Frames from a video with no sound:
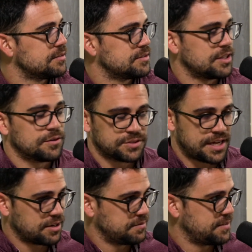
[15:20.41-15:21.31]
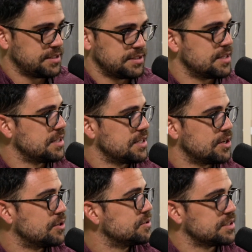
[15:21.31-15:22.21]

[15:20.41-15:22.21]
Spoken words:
self-sacrificingly goes